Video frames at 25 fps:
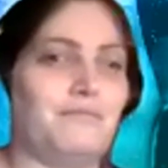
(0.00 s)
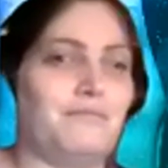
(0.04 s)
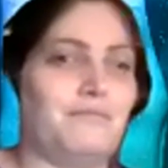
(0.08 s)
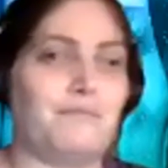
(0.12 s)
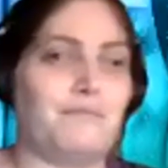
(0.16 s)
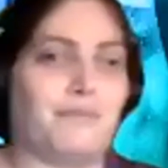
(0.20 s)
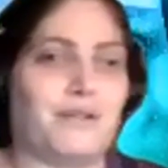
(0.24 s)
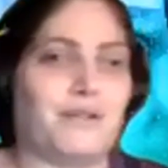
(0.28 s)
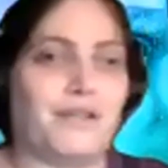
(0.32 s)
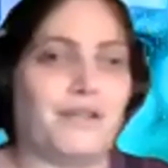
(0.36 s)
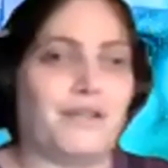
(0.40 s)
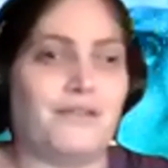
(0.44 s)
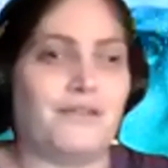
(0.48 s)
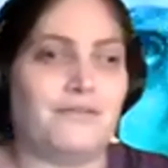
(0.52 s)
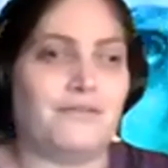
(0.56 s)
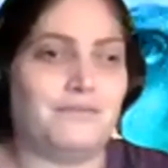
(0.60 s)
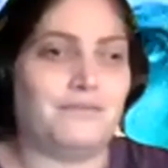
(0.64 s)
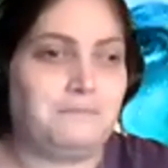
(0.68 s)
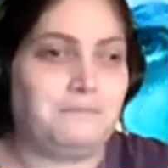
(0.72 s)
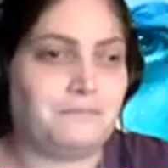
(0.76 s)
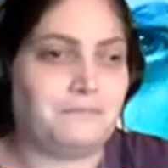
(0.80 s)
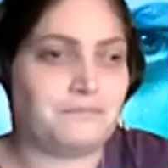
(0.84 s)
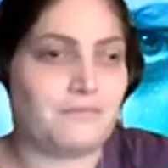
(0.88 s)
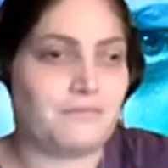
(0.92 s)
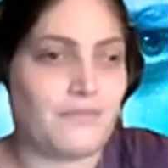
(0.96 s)
But
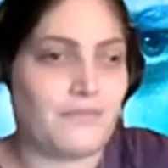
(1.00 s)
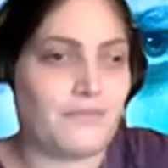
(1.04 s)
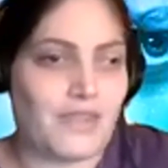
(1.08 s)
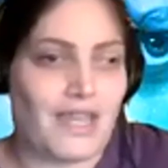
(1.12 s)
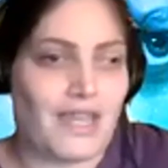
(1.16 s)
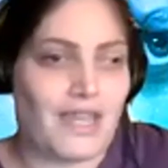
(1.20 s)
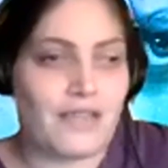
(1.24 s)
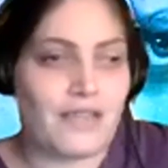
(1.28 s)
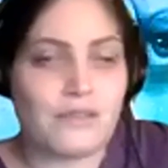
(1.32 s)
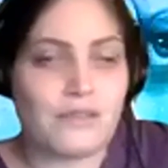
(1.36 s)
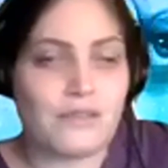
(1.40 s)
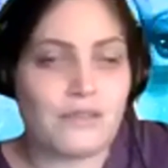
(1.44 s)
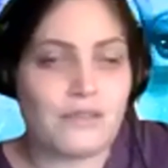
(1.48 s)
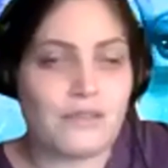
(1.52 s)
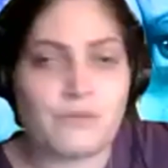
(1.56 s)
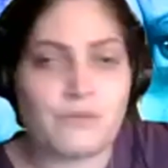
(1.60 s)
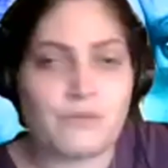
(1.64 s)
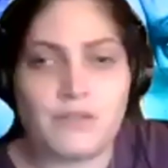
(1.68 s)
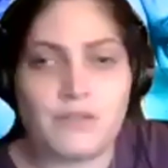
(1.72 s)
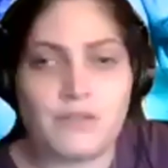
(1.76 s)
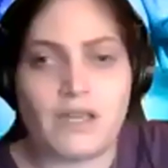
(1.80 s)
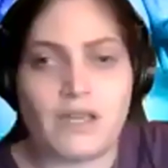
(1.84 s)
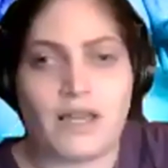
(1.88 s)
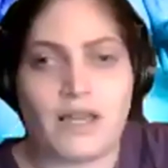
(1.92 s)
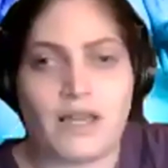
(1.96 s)
that's what
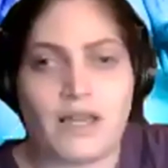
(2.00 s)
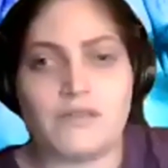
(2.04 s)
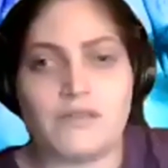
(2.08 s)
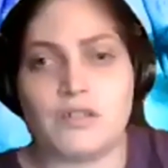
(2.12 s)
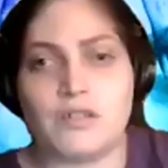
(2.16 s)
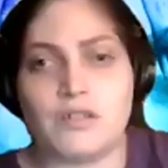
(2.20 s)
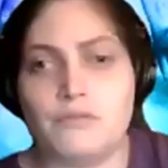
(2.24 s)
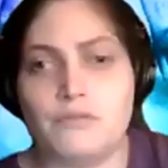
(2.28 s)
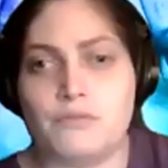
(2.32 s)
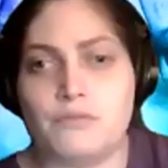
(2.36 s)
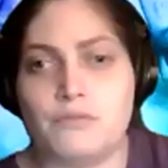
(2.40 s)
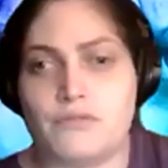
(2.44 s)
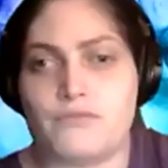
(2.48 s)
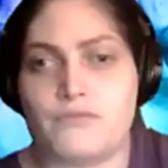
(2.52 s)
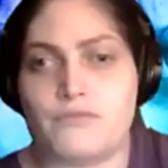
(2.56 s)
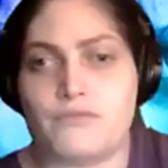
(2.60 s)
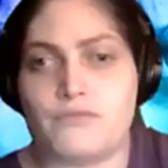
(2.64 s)
I do with